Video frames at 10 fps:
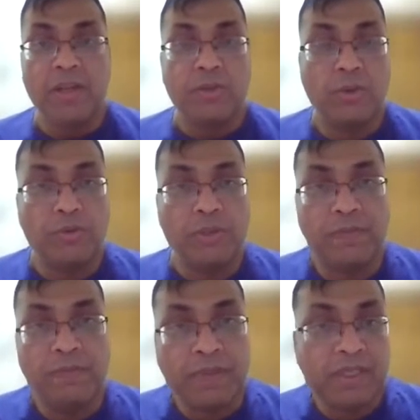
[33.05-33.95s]
So
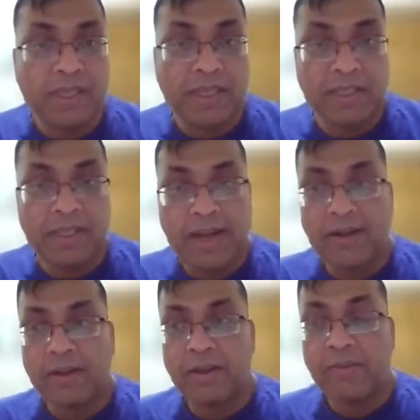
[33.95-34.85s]
the first thing
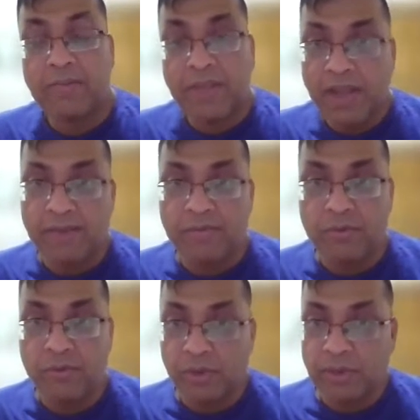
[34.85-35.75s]
that we have
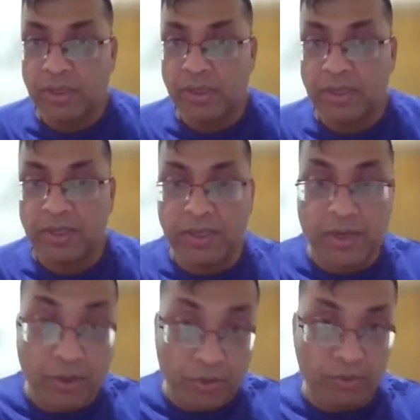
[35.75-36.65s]
to
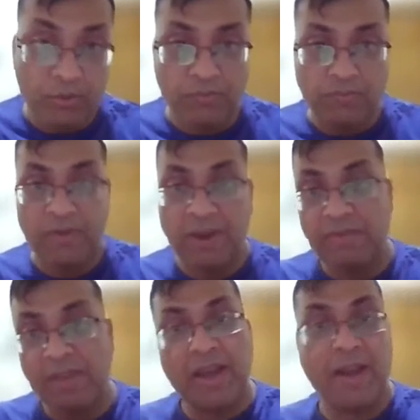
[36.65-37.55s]
do
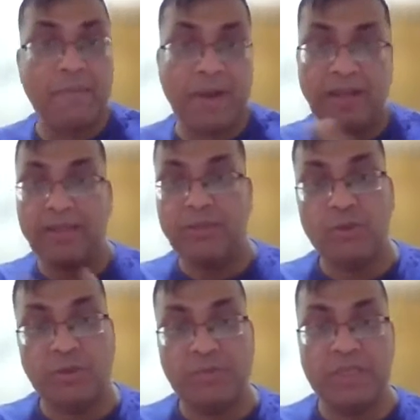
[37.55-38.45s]
when we are applying the
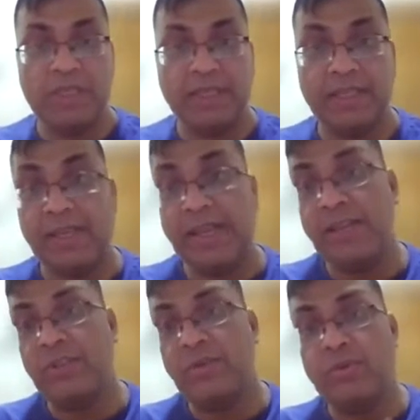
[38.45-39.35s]
zero-based budgeting
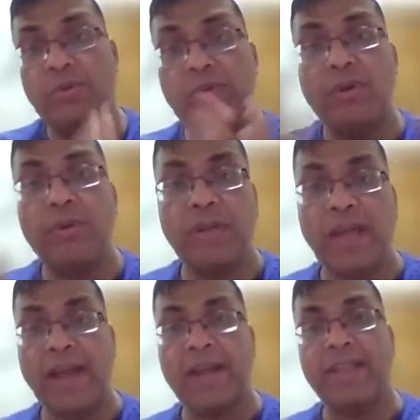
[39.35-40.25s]
is to look
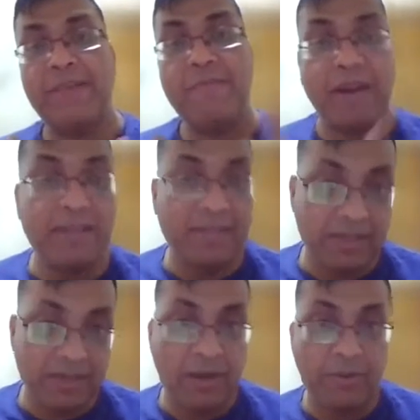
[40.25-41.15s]
at the
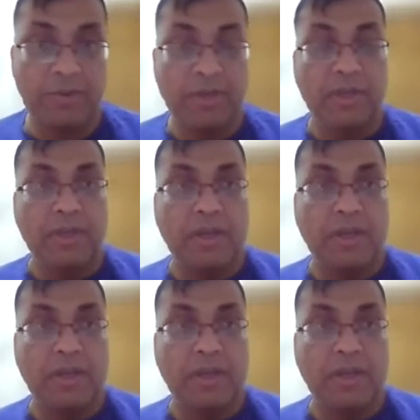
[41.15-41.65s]
mindset. Now,